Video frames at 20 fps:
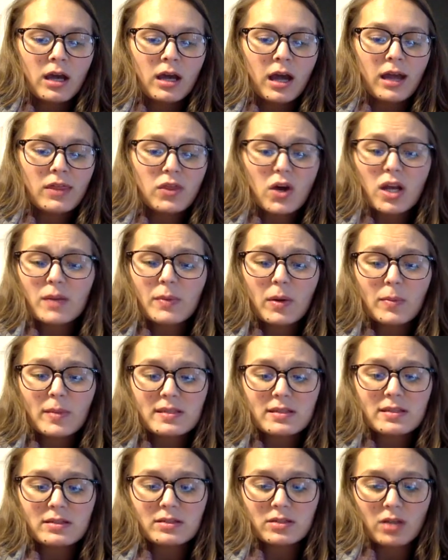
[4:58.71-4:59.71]
I thought about
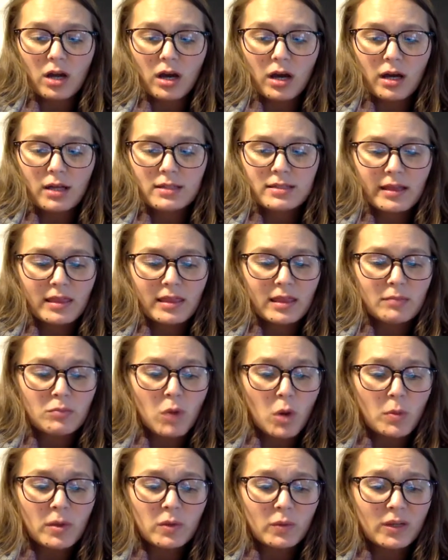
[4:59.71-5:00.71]
Mrs. Dodds and the
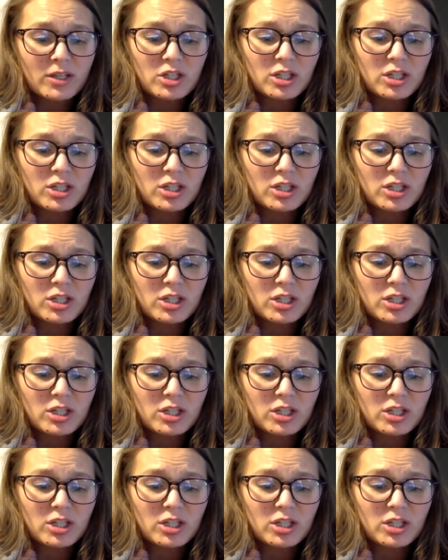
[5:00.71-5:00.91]
moment when